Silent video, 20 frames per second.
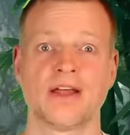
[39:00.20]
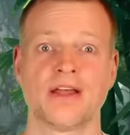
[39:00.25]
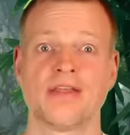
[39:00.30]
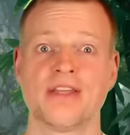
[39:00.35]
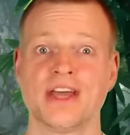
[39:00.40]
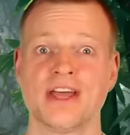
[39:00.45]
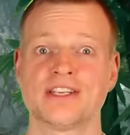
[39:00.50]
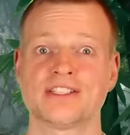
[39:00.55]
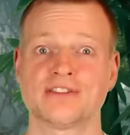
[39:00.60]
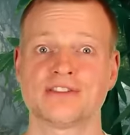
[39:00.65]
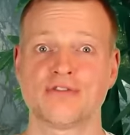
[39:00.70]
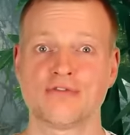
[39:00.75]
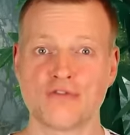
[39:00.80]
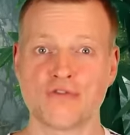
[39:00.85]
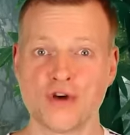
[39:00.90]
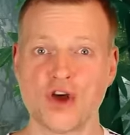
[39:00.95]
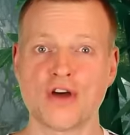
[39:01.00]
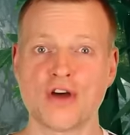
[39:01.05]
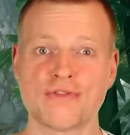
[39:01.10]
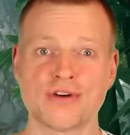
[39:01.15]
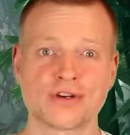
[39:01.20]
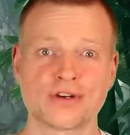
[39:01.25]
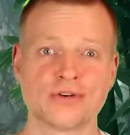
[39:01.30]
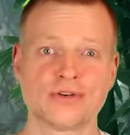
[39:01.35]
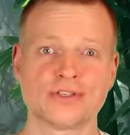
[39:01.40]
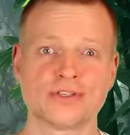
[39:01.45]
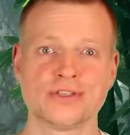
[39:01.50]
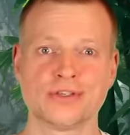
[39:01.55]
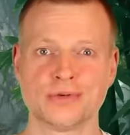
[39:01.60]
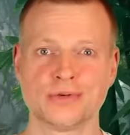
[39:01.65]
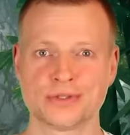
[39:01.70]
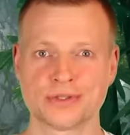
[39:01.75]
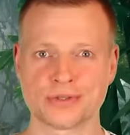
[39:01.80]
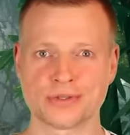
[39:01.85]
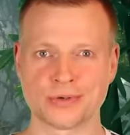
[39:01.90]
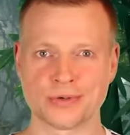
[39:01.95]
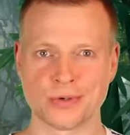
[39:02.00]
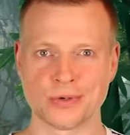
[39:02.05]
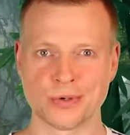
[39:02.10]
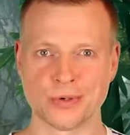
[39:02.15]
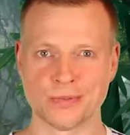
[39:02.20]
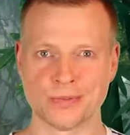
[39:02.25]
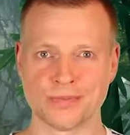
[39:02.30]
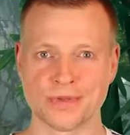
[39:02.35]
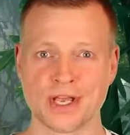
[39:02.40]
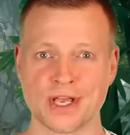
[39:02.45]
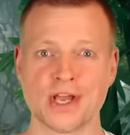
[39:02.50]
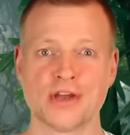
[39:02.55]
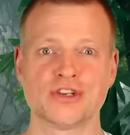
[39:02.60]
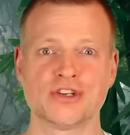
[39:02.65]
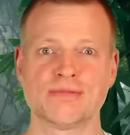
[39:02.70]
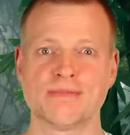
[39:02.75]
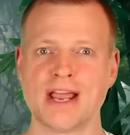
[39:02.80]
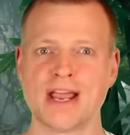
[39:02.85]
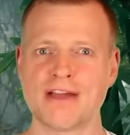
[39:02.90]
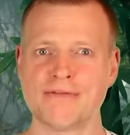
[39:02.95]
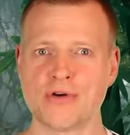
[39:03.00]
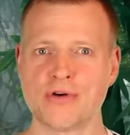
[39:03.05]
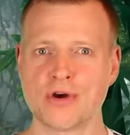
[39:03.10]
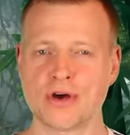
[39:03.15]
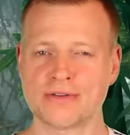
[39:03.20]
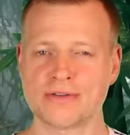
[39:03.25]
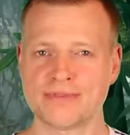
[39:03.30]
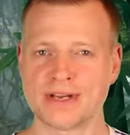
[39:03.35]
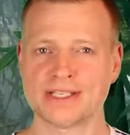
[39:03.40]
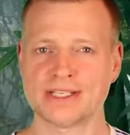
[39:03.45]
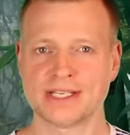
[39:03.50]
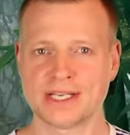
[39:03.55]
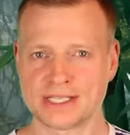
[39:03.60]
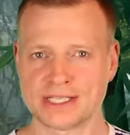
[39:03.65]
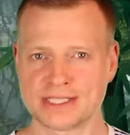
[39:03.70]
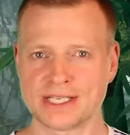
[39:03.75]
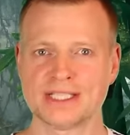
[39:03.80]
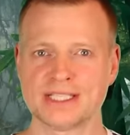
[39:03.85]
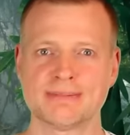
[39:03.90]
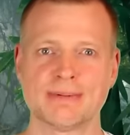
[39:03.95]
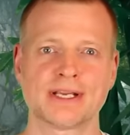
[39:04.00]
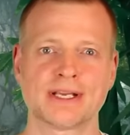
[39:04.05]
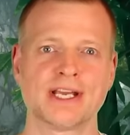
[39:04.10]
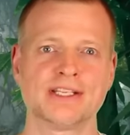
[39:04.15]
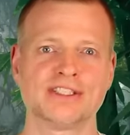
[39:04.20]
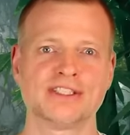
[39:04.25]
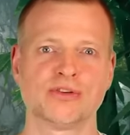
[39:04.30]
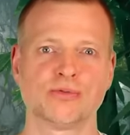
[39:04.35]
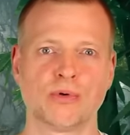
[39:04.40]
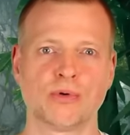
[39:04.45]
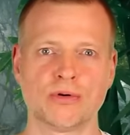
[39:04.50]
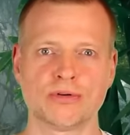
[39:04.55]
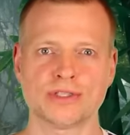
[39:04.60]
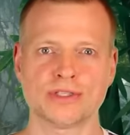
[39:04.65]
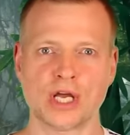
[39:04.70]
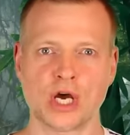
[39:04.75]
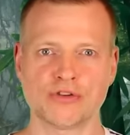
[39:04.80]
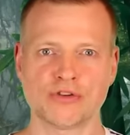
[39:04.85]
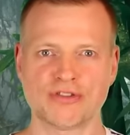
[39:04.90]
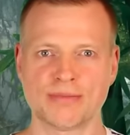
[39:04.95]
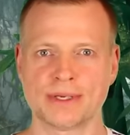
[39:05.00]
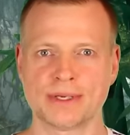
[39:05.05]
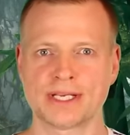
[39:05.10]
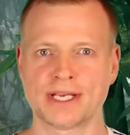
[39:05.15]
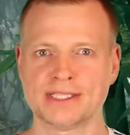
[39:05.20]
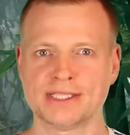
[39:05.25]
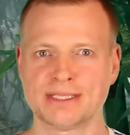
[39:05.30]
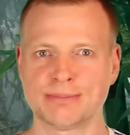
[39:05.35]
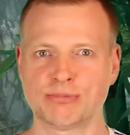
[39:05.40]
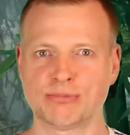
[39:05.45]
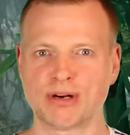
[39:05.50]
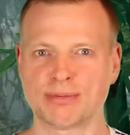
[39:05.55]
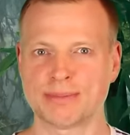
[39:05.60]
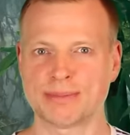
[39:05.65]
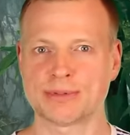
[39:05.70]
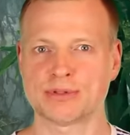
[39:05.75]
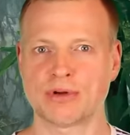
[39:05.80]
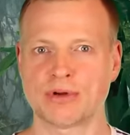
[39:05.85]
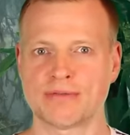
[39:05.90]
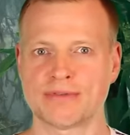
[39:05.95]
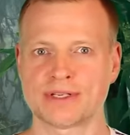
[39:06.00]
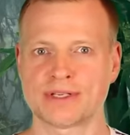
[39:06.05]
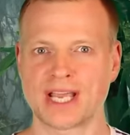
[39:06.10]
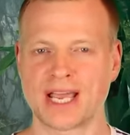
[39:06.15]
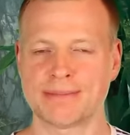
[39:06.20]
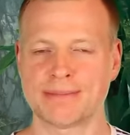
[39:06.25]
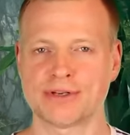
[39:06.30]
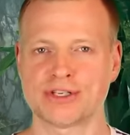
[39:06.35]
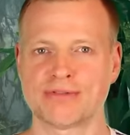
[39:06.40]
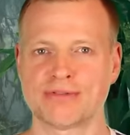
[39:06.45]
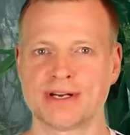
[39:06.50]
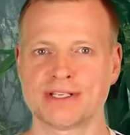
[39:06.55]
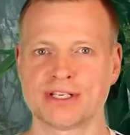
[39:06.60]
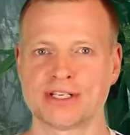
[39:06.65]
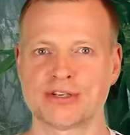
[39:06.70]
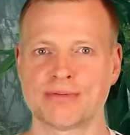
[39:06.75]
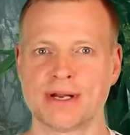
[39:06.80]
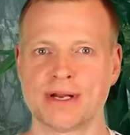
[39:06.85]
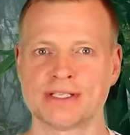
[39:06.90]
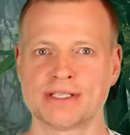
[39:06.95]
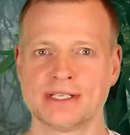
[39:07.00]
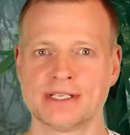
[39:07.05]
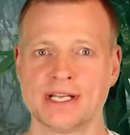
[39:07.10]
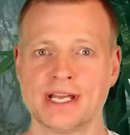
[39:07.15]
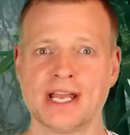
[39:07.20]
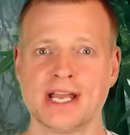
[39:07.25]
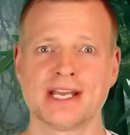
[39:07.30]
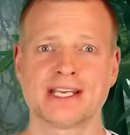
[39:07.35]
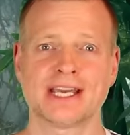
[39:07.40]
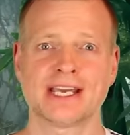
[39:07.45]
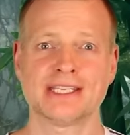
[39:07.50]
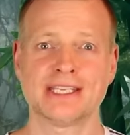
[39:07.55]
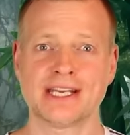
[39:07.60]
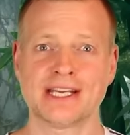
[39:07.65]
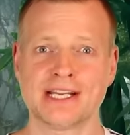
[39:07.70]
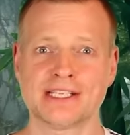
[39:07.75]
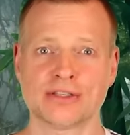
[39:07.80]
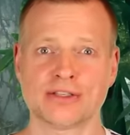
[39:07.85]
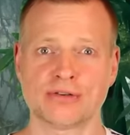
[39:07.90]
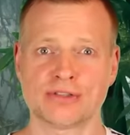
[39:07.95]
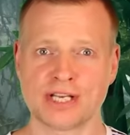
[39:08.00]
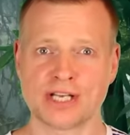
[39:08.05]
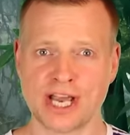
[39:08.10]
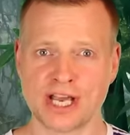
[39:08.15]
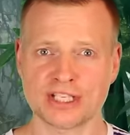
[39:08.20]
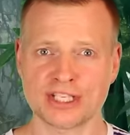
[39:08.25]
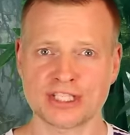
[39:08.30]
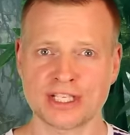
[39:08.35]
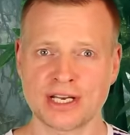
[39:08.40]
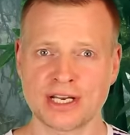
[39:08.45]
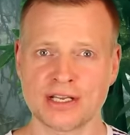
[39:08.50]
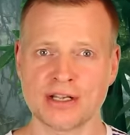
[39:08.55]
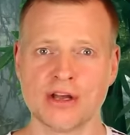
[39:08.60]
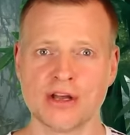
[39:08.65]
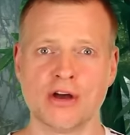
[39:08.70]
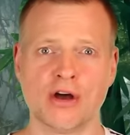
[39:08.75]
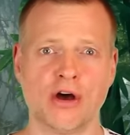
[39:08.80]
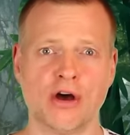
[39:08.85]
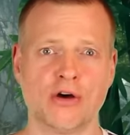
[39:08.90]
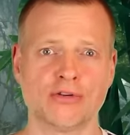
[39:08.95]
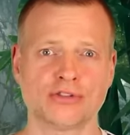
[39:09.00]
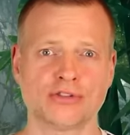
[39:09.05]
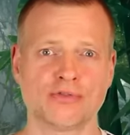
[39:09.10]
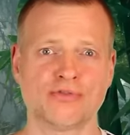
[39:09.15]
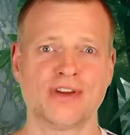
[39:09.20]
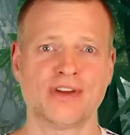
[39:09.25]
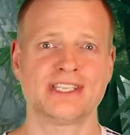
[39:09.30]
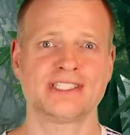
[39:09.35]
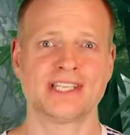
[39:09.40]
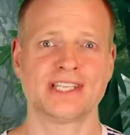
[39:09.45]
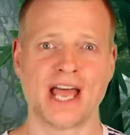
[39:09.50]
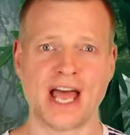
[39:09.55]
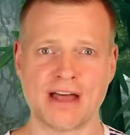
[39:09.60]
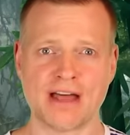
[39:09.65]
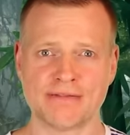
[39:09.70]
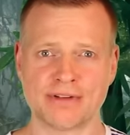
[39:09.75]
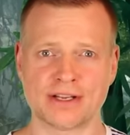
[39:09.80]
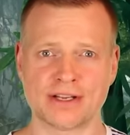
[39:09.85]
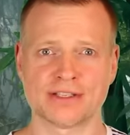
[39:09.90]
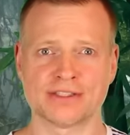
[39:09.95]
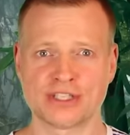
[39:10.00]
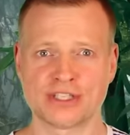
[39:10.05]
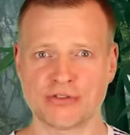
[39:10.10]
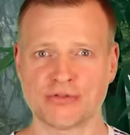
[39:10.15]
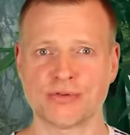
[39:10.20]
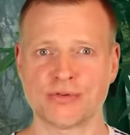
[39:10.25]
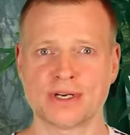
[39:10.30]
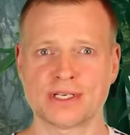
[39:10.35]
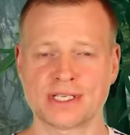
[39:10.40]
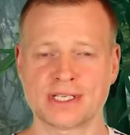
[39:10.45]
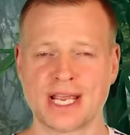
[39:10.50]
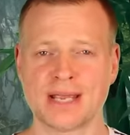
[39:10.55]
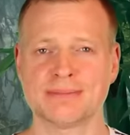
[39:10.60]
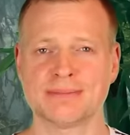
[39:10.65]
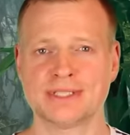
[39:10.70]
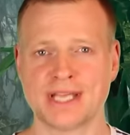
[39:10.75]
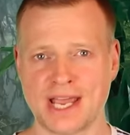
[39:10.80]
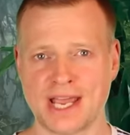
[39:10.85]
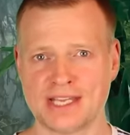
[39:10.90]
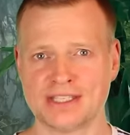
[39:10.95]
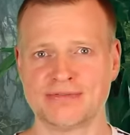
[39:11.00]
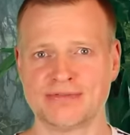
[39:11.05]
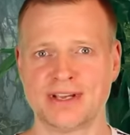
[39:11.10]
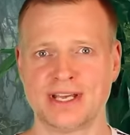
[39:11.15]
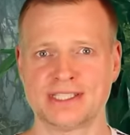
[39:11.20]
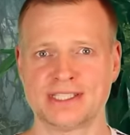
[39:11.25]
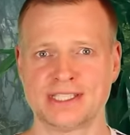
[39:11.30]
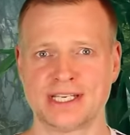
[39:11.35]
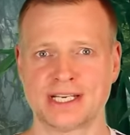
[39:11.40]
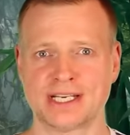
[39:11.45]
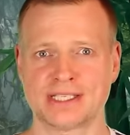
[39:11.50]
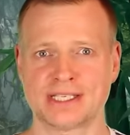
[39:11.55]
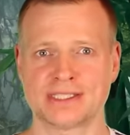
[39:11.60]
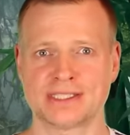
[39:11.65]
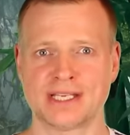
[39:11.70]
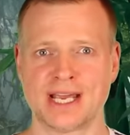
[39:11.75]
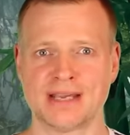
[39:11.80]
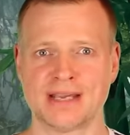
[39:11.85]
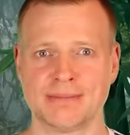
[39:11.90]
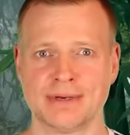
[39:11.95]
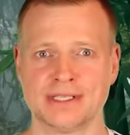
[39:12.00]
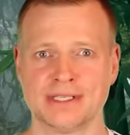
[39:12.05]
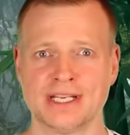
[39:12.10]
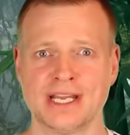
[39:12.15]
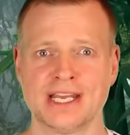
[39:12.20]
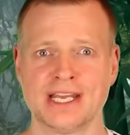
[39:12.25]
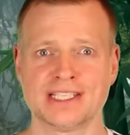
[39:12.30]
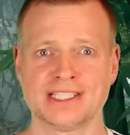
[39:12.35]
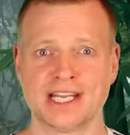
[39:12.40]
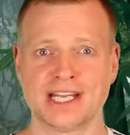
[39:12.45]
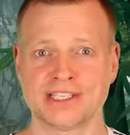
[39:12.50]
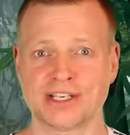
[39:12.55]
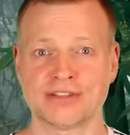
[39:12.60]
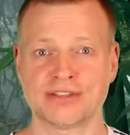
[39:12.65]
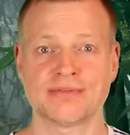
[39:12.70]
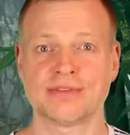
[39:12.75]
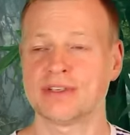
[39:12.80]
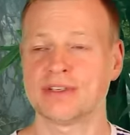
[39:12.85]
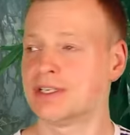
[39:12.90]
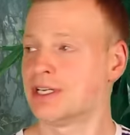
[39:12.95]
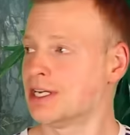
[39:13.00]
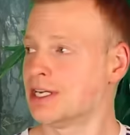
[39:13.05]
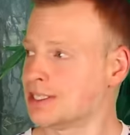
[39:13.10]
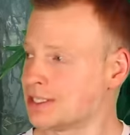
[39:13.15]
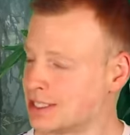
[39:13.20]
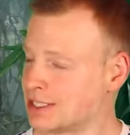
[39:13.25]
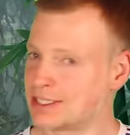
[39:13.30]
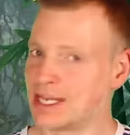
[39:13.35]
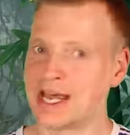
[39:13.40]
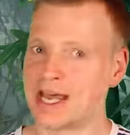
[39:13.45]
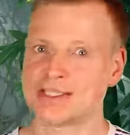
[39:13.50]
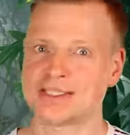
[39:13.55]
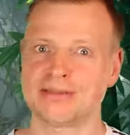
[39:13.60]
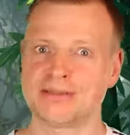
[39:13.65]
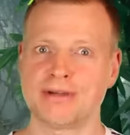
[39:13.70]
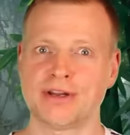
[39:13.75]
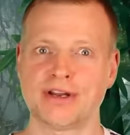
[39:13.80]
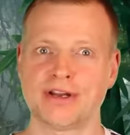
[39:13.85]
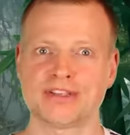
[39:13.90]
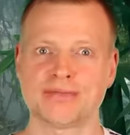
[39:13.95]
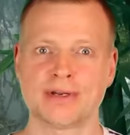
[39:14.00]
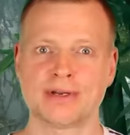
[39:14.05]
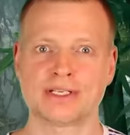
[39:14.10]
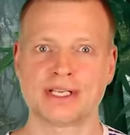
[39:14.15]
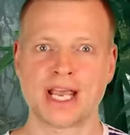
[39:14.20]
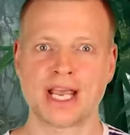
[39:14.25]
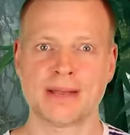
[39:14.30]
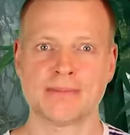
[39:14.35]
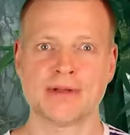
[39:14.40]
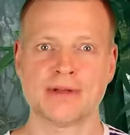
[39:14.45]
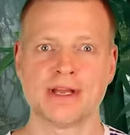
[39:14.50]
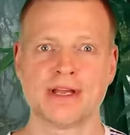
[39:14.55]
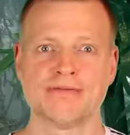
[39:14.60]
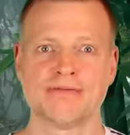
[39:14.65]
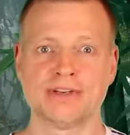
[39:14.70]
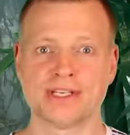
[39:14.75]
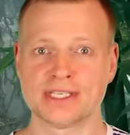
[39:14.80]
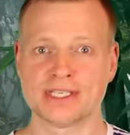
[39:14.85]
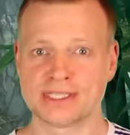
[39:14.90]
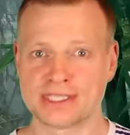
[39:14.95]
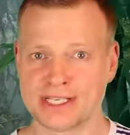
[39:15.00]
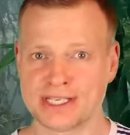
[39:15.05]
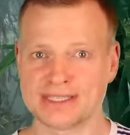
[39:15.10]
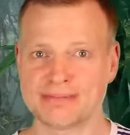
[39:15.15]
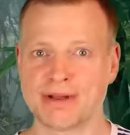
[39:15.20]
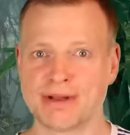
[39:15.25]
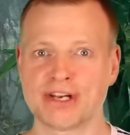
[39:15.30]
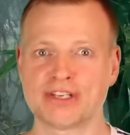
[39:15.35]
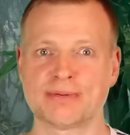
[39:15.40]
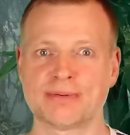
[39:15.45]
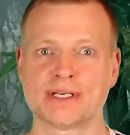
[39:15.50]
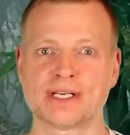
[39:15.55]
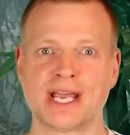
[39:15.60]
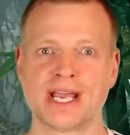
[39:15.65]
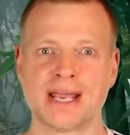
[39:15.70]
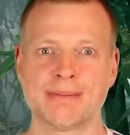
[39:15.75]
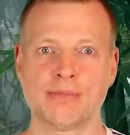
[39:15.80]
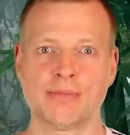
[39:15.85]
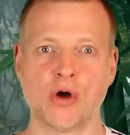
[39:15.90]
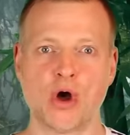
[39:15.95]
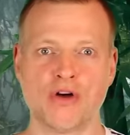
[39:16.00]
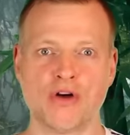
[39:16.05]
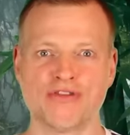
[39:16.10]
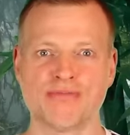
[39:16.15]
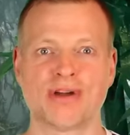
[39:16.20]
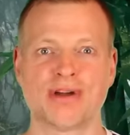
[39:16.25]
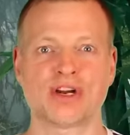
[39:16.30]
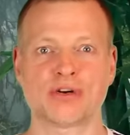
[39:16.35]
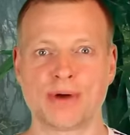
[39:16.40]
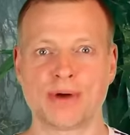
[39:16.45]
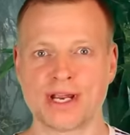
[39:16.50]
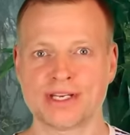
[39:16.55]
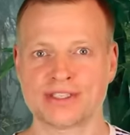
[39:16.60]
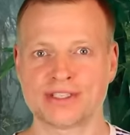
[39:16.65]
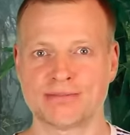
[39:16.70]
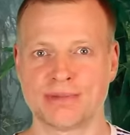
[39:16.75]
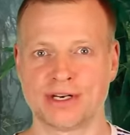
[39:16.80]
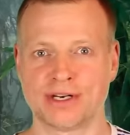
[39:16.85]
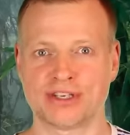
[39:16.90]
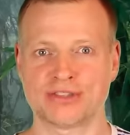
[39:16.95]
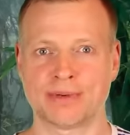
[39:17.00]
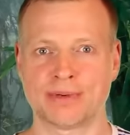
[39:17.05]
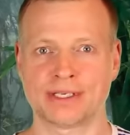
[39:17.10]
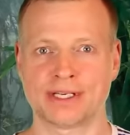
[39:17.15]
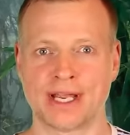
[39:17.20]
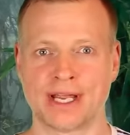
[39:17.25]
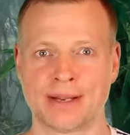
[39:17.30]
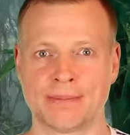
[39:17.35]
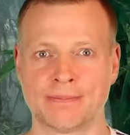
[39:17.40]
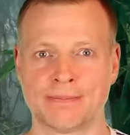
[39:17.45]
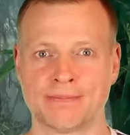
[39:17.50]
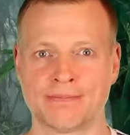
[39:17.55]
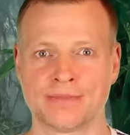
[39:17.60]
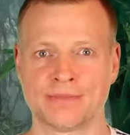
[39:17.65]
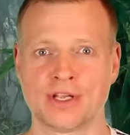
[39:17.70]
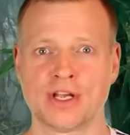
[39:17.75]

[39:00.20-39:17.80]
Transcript: There's further good news to you. You may have heard that since McKinsey rolled out the McKinsey Problem Solving Game in twenty twenty, candidates occasionally also faced other different games as their second assignment, such as the Disaster Management Game, the Disease Management Game or the Migration Management Game.